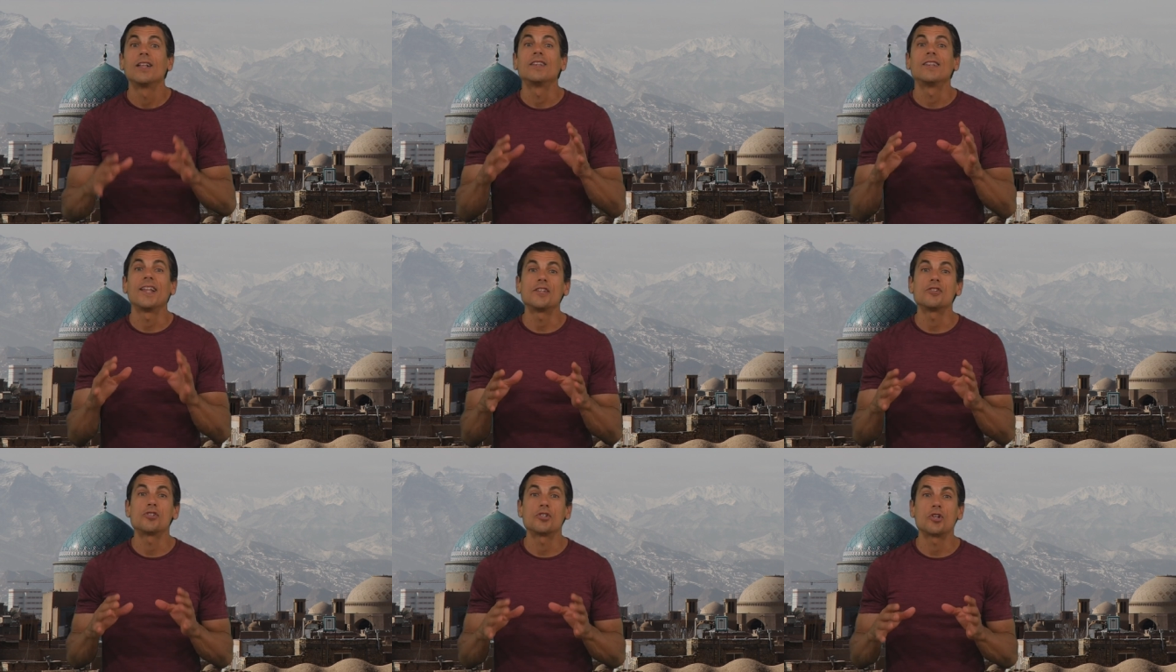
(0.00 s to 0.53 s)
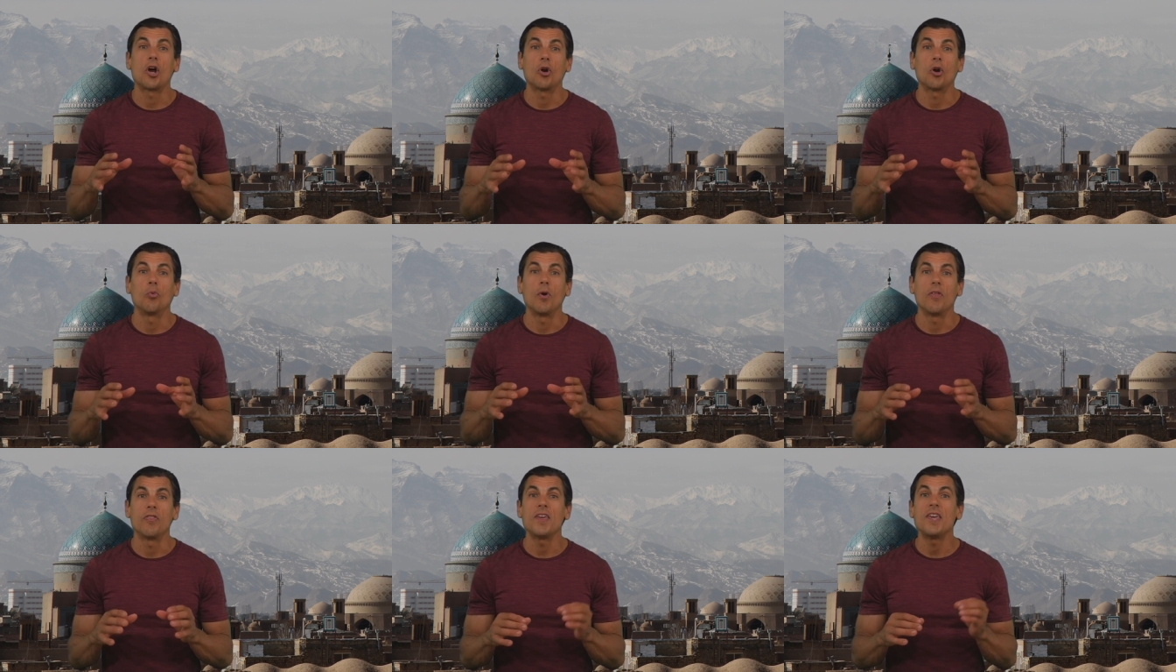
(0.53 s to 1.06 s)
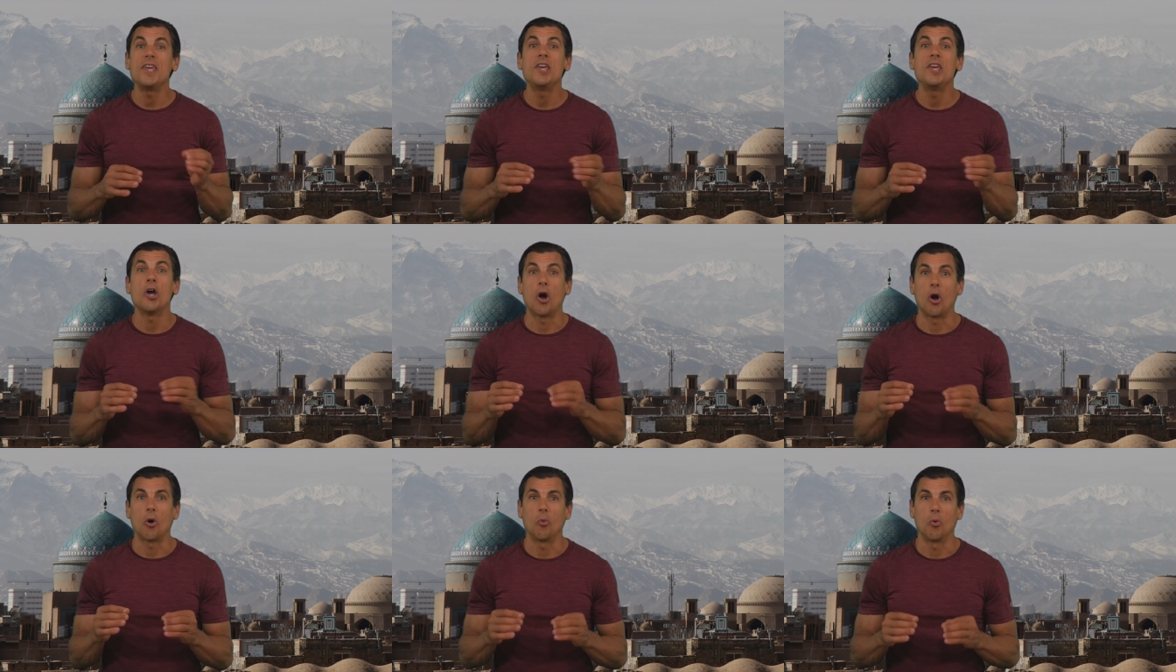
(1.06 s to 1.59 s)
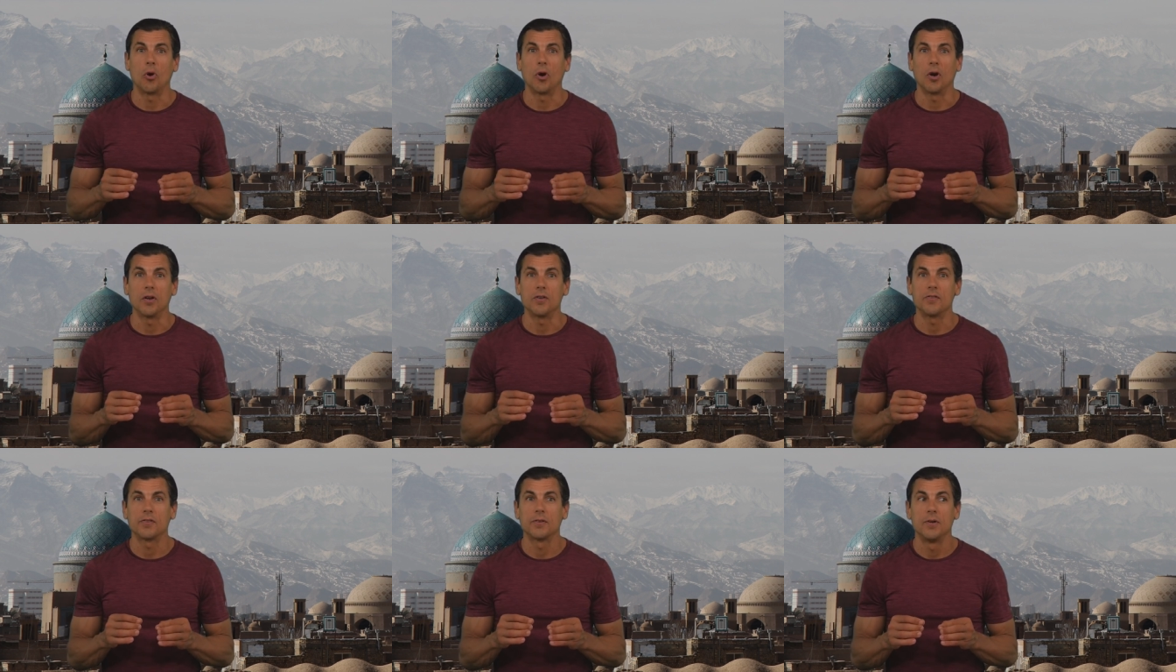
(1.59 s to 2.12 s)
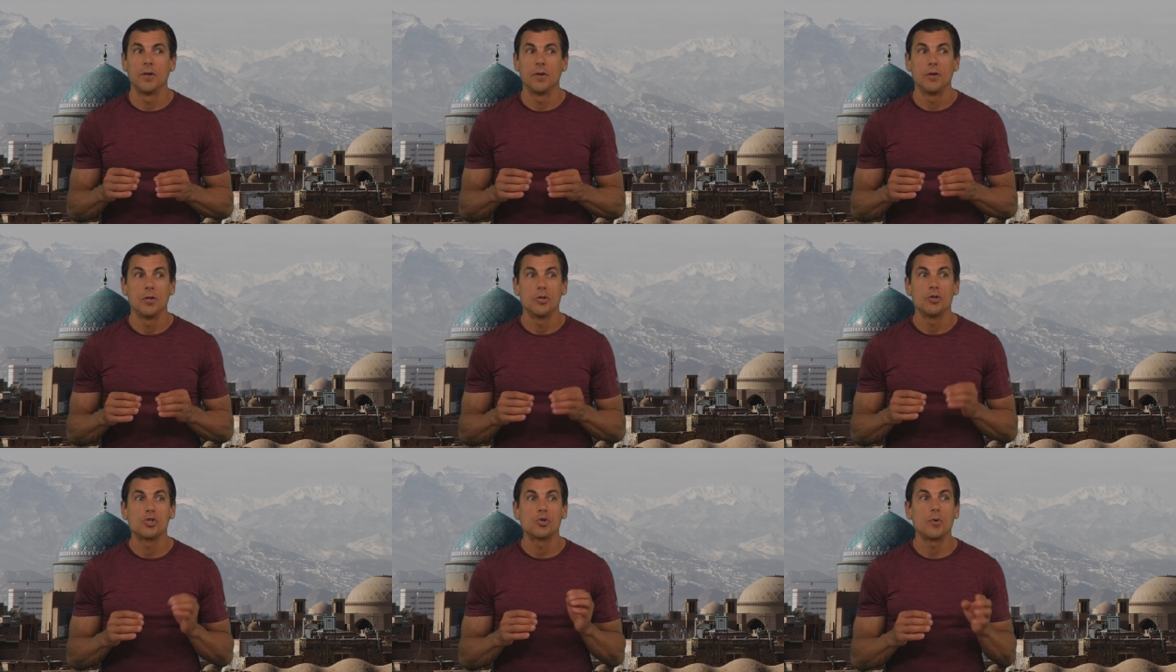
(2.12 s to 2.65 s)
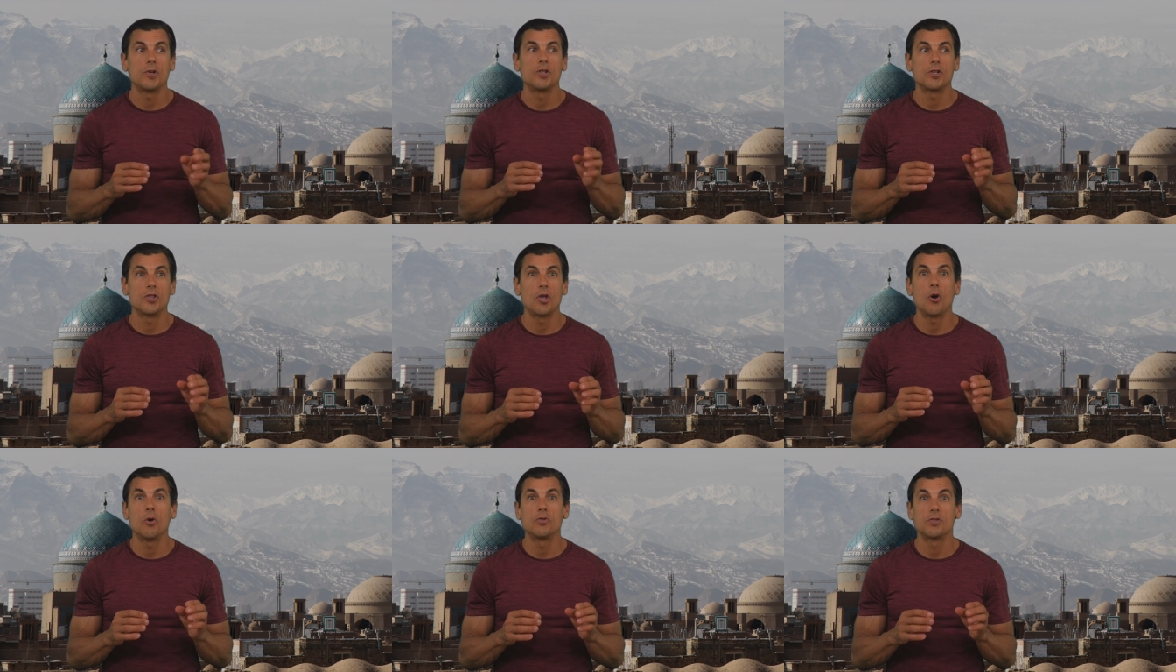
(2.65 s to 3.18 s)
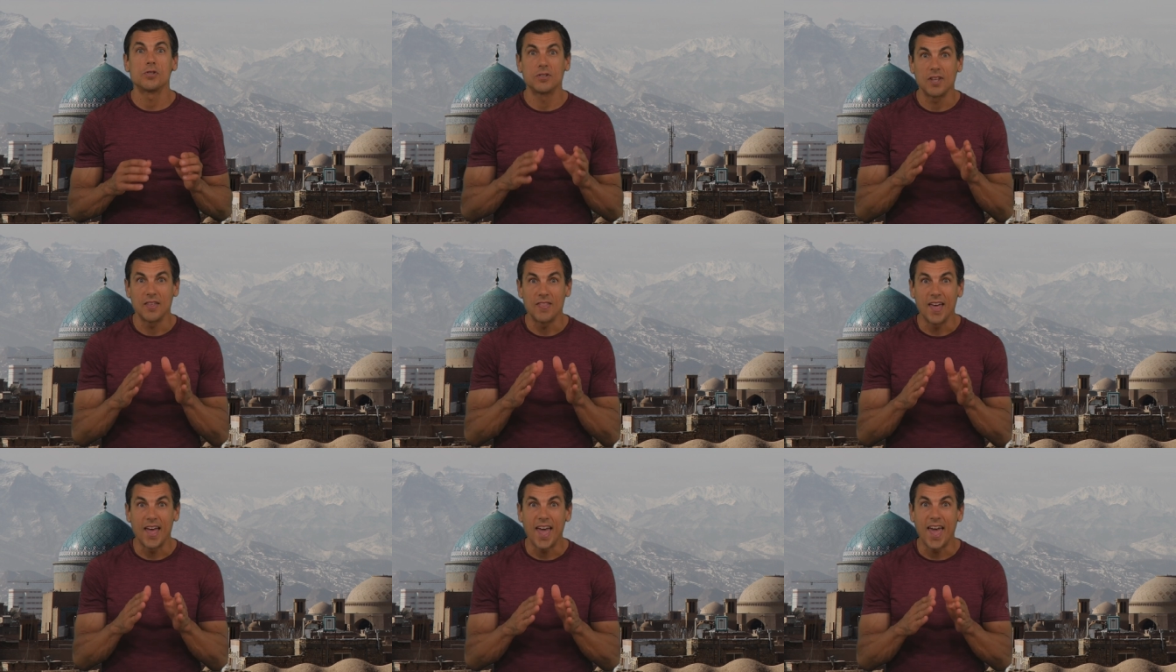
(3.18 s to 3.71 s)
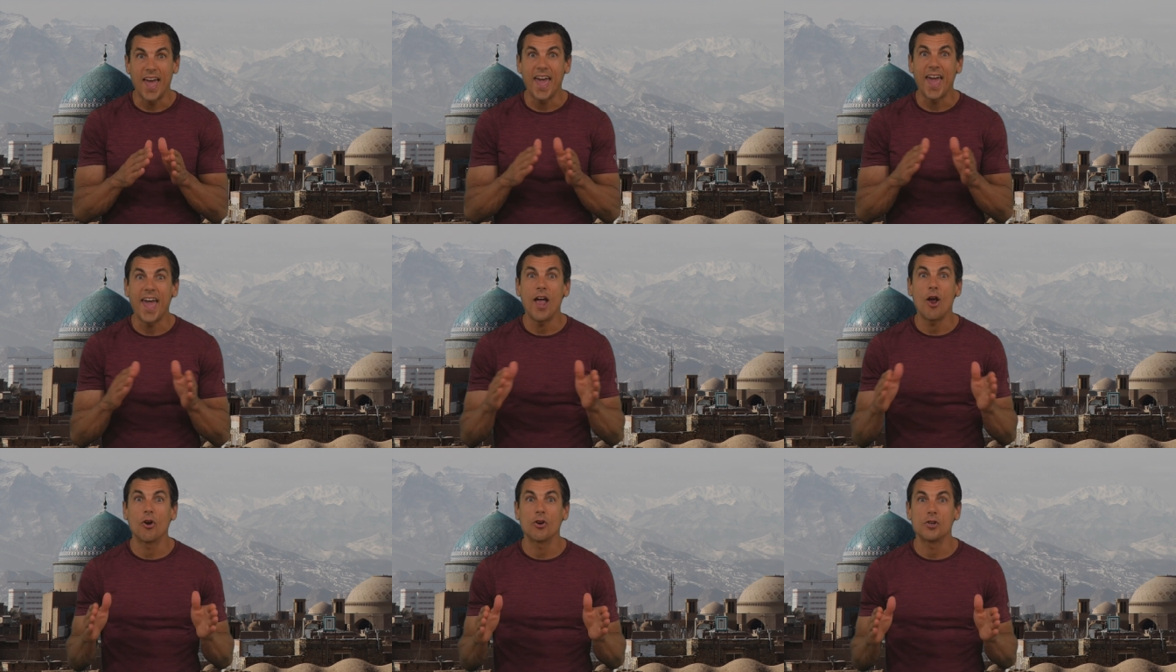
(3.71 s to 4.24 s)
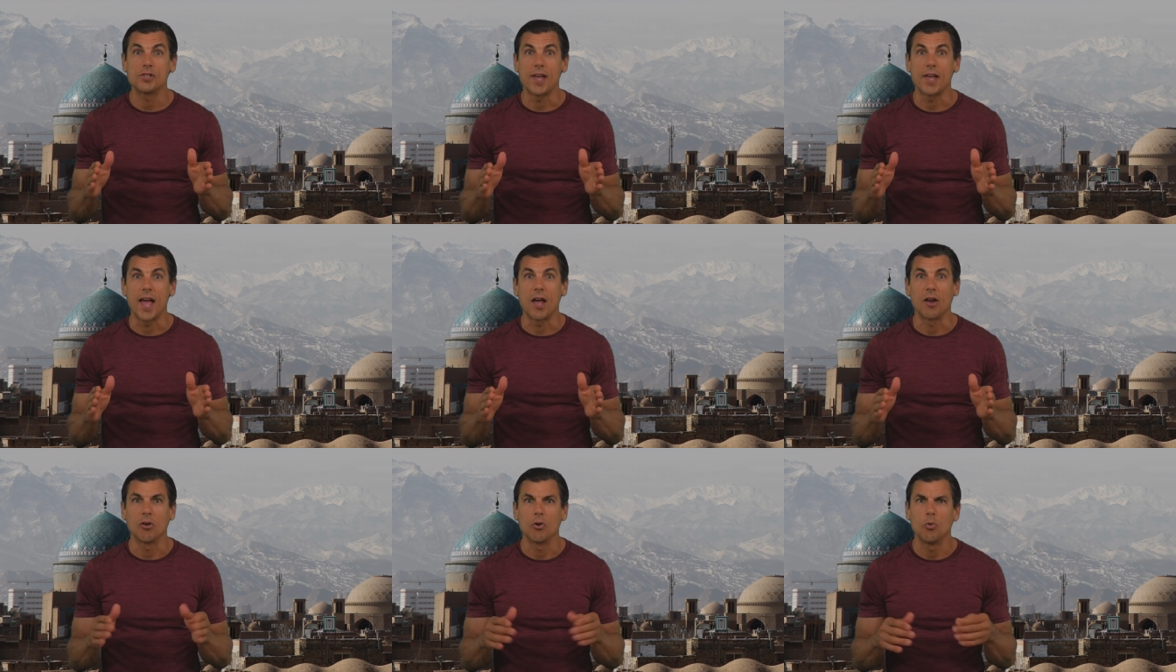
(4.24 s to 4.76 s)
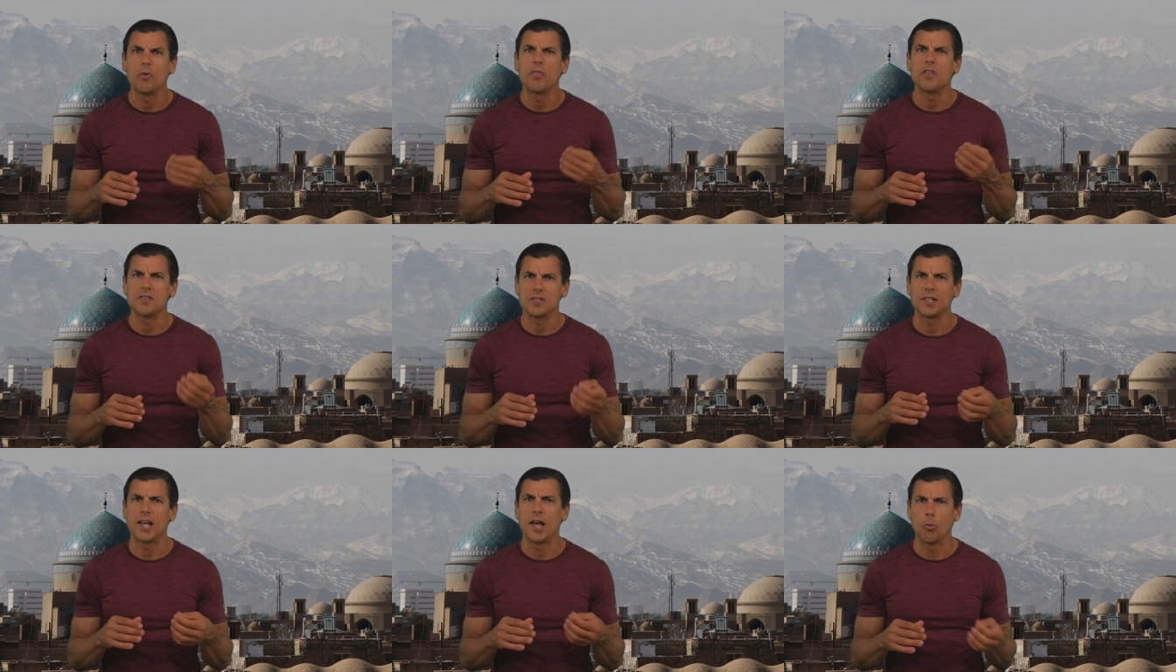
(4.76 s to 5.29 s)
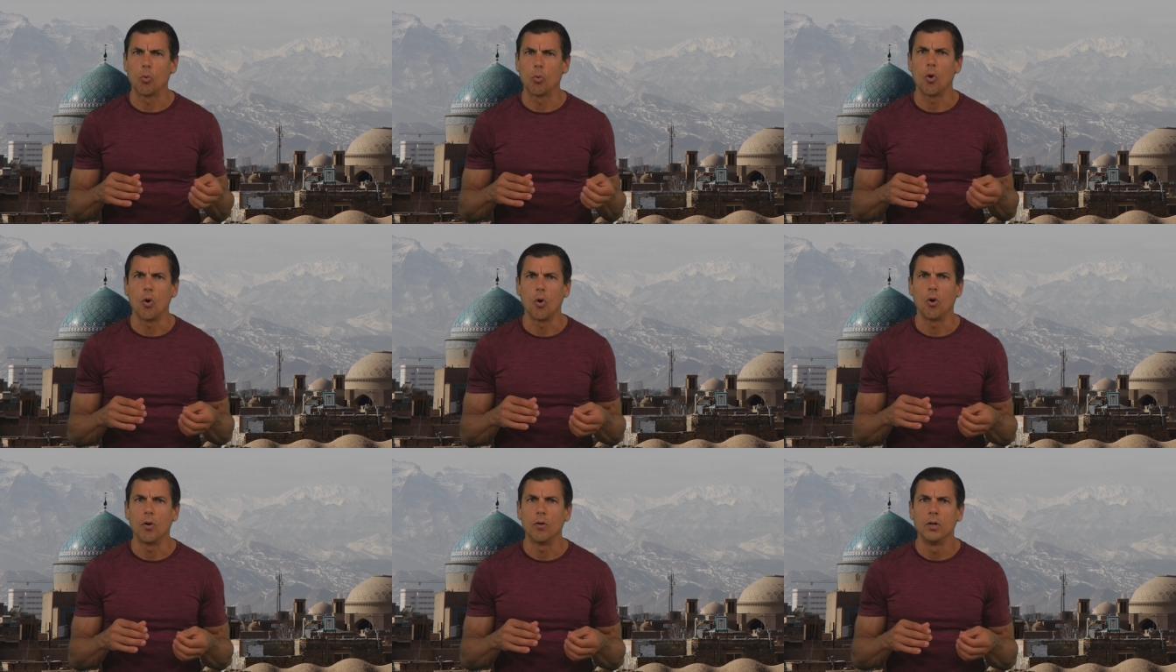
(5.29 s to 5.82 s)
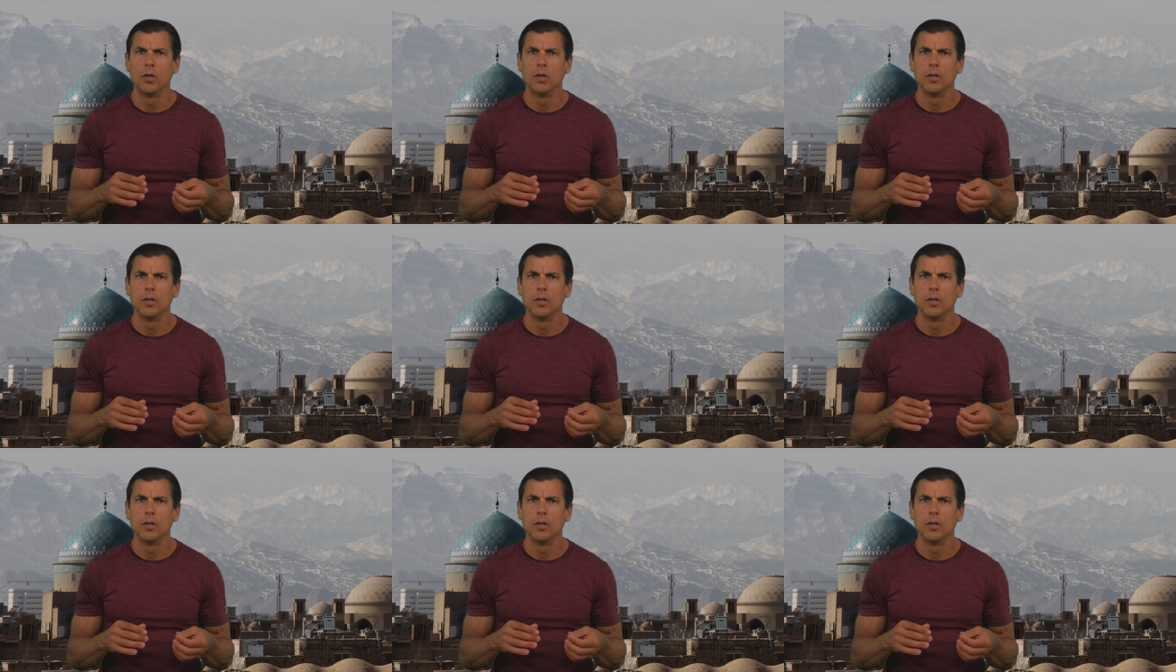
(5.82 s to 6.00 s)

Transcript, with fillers: Let's start with E R words. Switch those to the air sound with a slight roll.